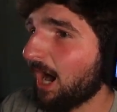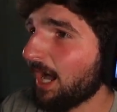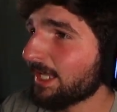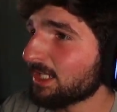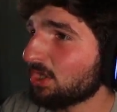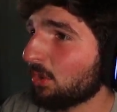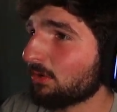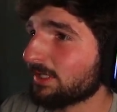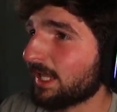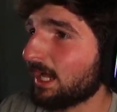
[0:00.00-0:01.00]
I ain't
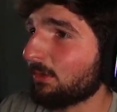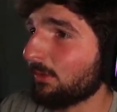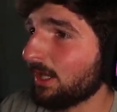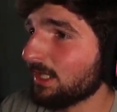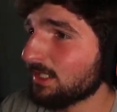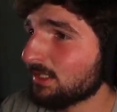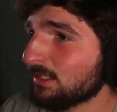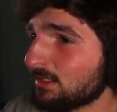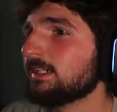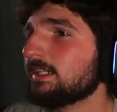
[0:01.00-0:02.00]
going that way.
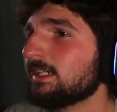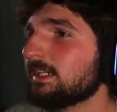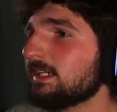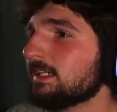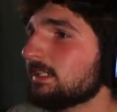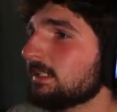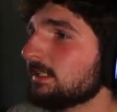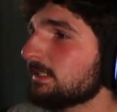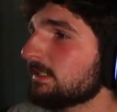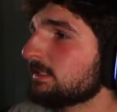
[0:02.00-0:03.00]

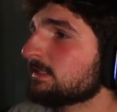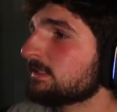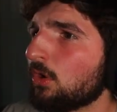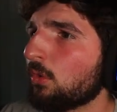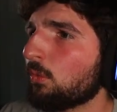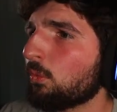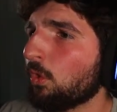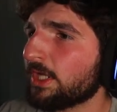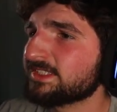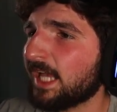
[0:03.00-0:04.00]
Uh,
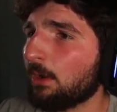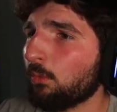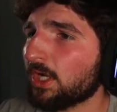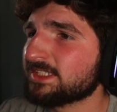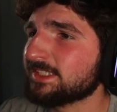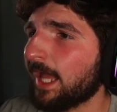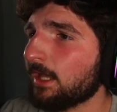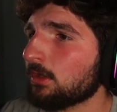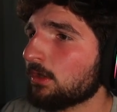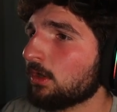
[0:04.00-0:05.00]
what is that? What is
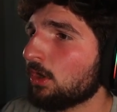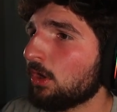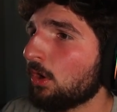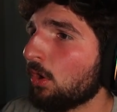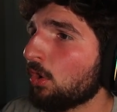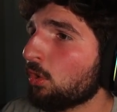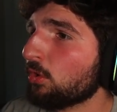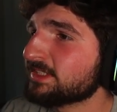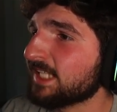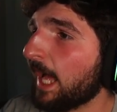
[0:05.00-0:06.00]
that?
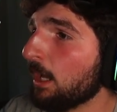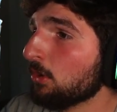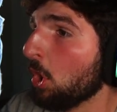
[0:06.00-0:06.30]
Who is that?